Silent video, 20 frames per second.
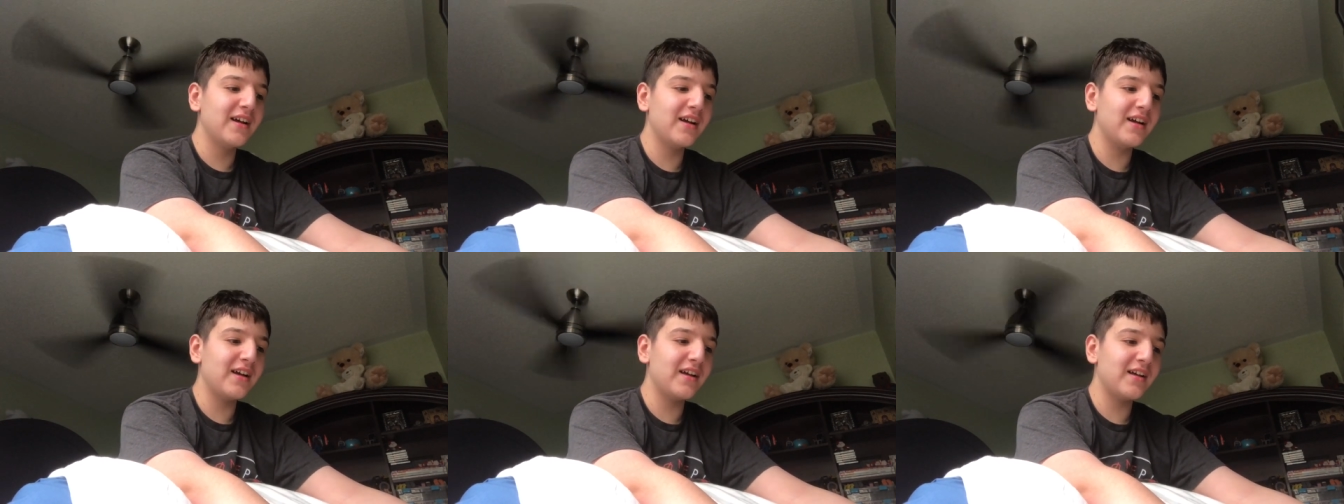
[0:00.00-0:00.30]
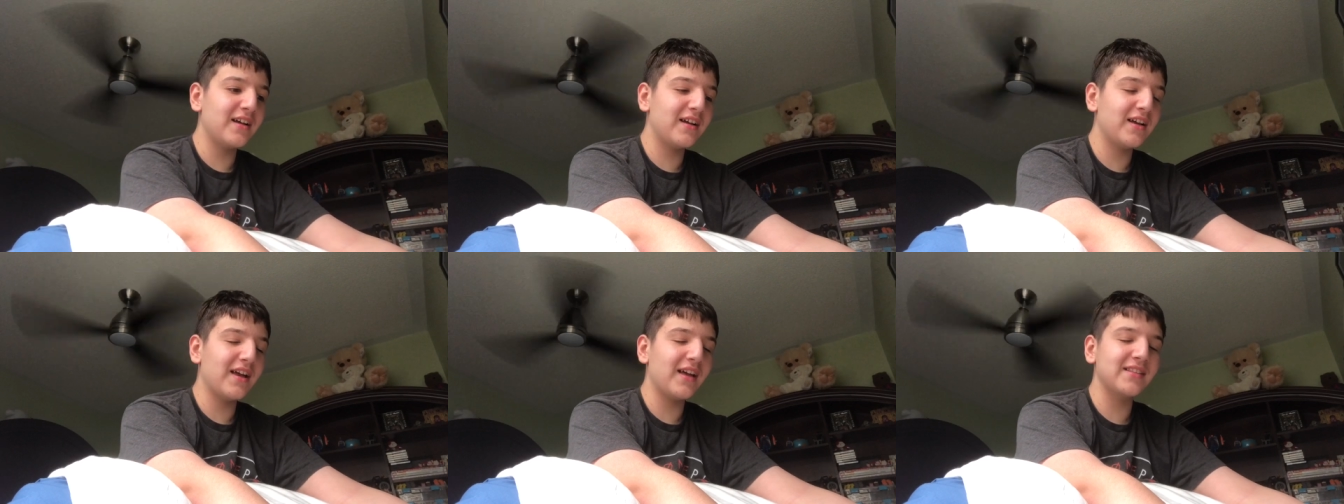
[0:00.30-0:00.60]
uh,
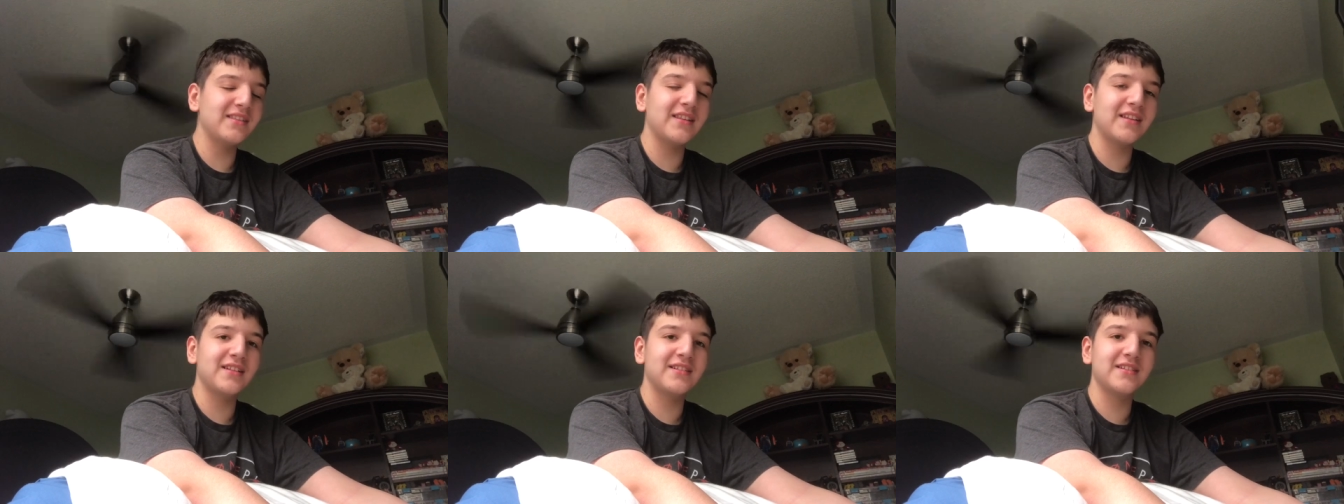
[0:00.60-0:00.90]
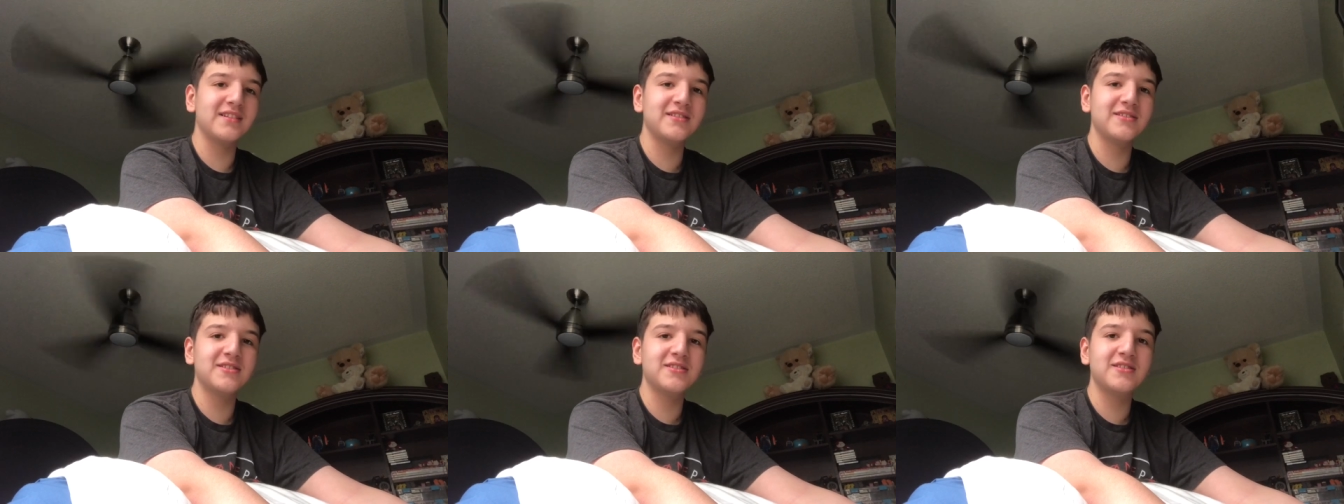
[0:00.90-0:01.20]
and
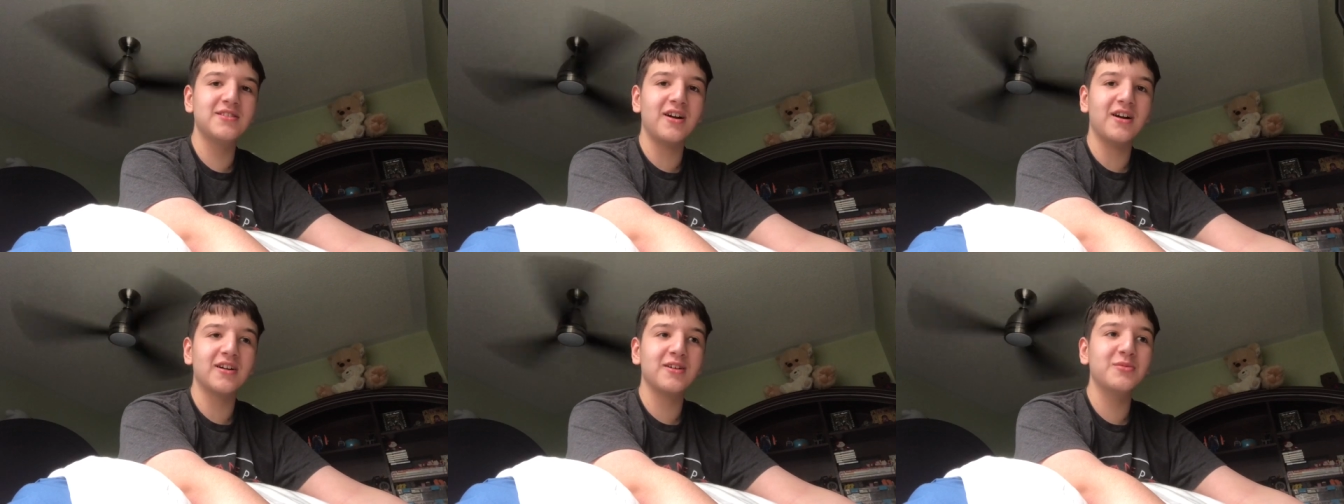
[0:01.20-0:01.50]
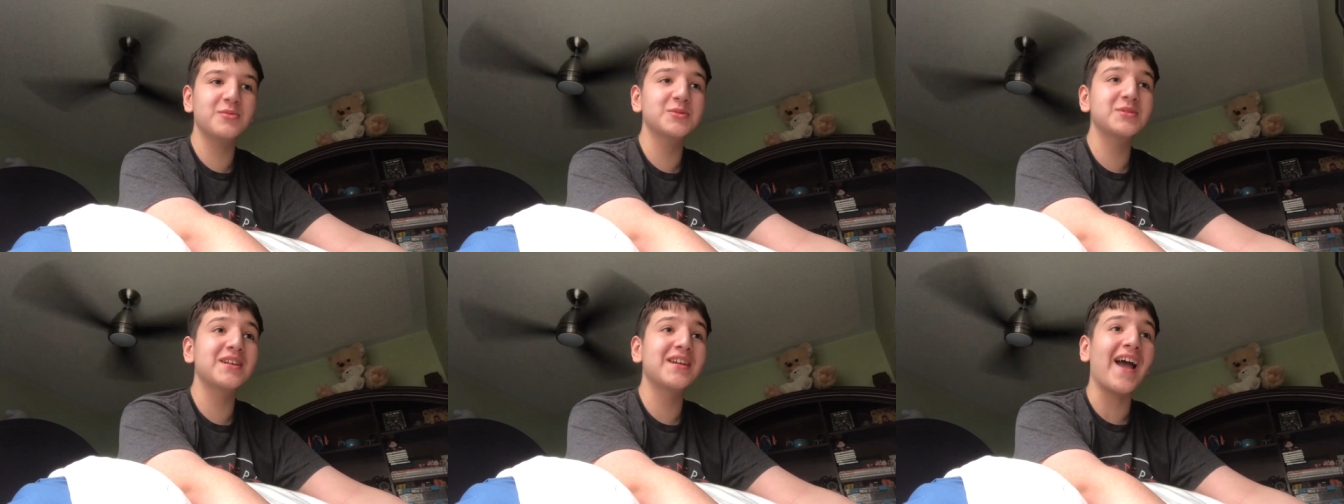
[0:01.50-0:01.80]
then
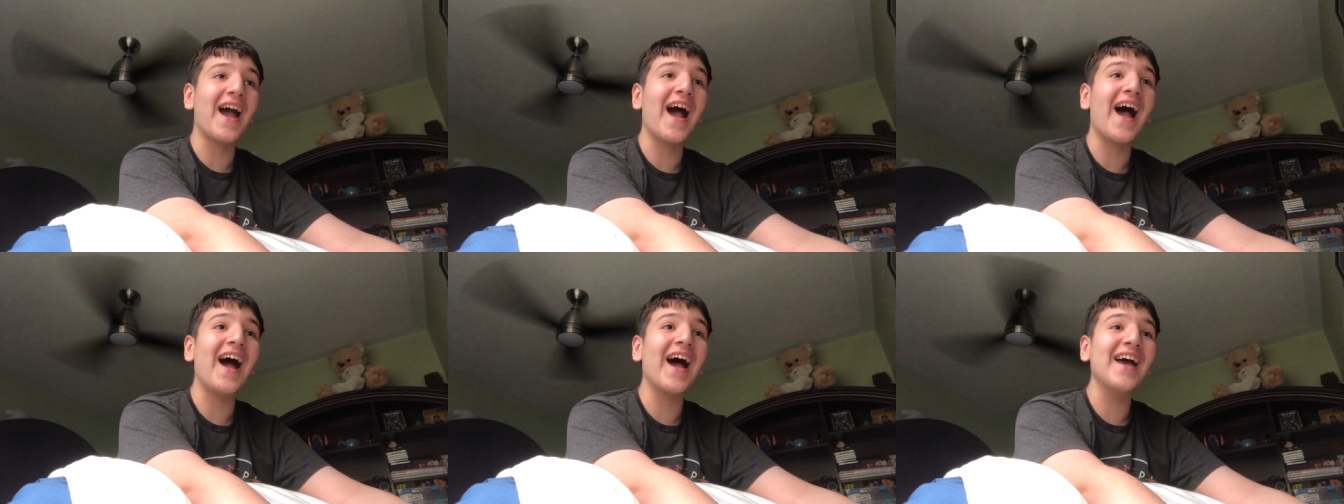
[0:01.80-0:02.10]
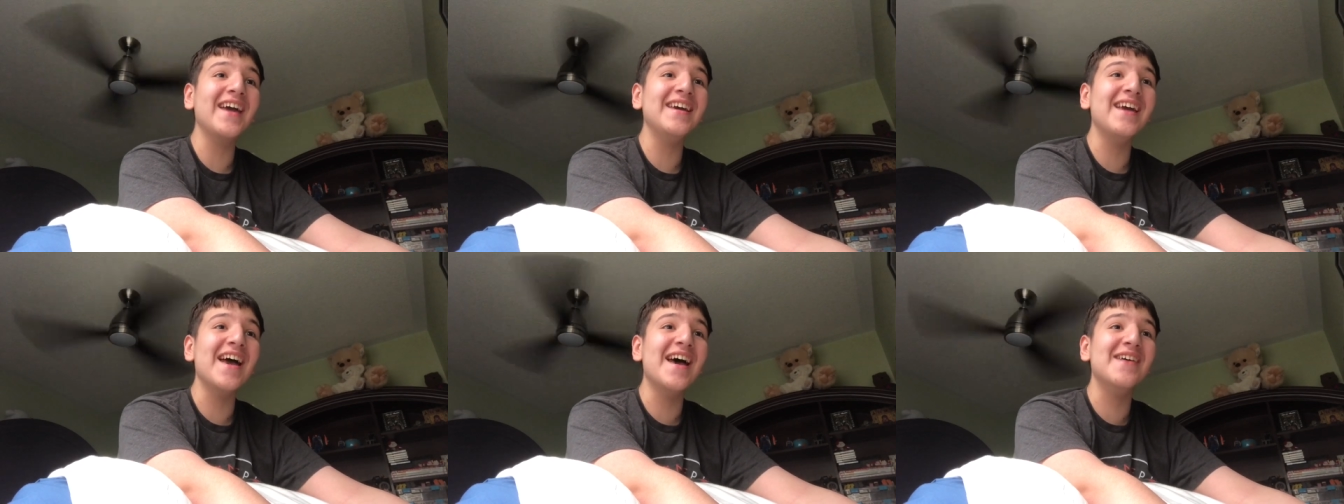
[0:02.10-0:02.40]
Dawko was like,
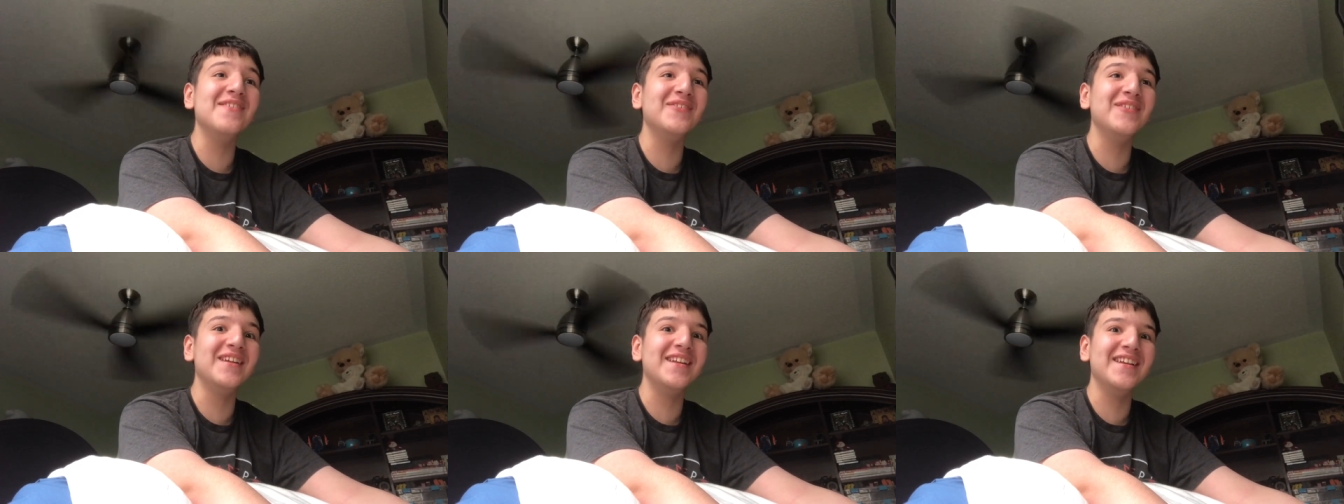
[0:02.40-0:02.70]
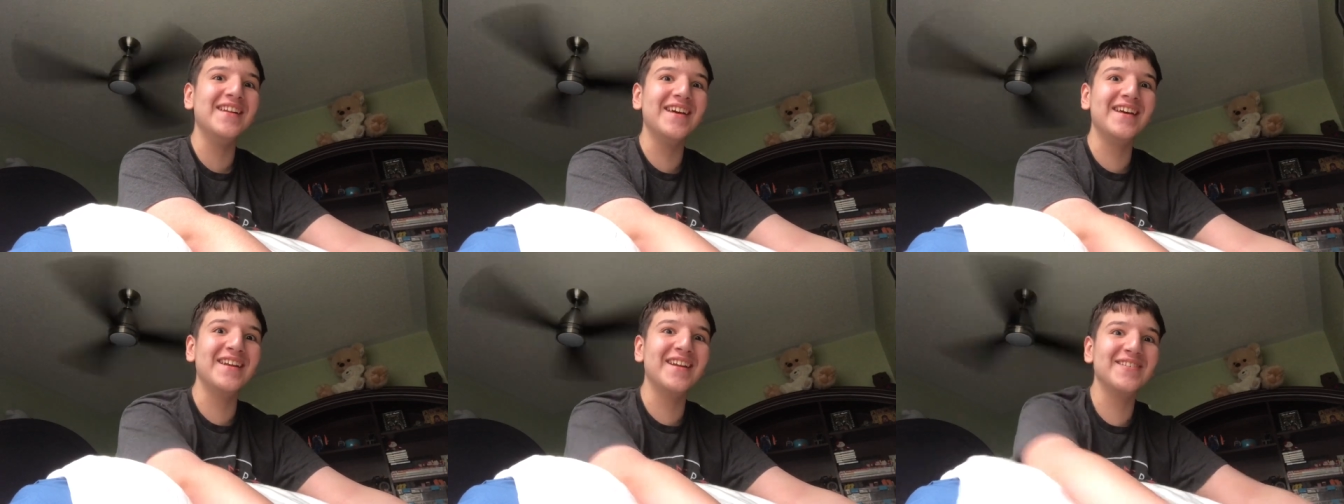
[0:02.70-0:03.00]
hi
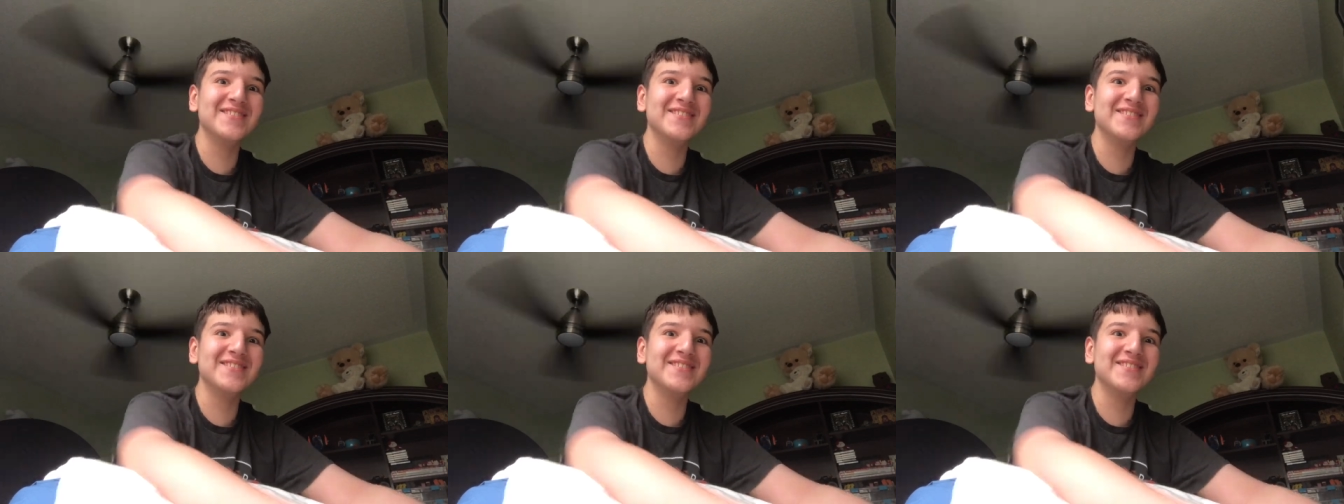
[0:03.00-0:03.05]
Evan, and I